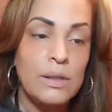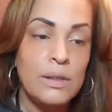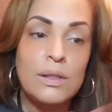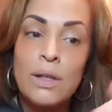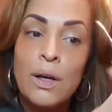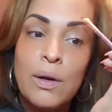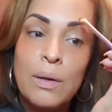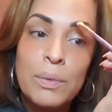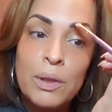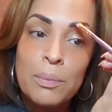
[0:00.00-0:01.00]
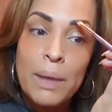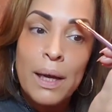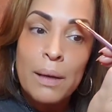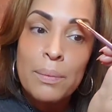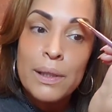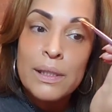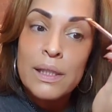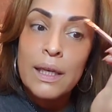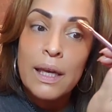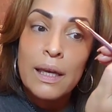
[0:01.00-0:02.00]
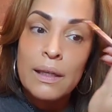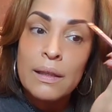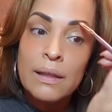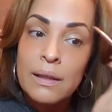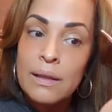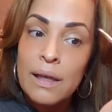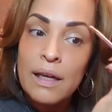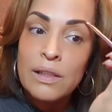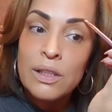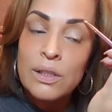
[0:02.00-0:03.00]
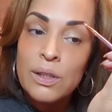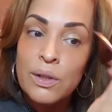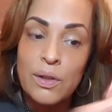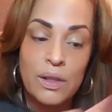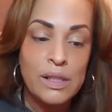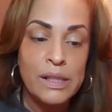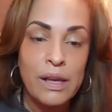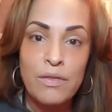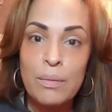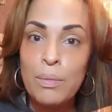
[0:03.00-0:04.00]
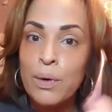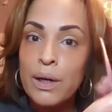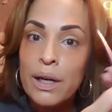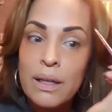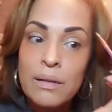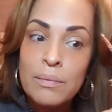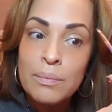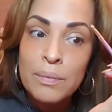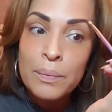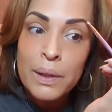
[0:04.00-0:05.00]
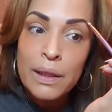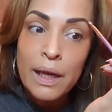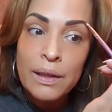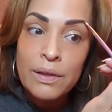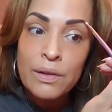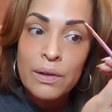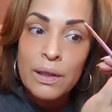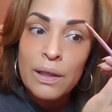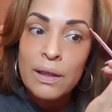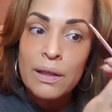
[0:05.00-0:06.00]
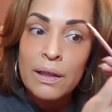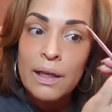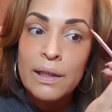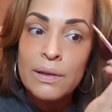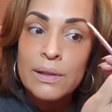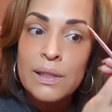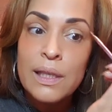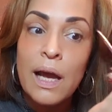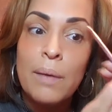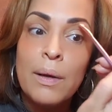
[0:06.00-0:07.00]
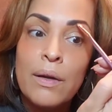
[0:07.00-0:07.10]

So I'm doing my eyebrows again. I show you this every morning. Put a line underneath and a line on top.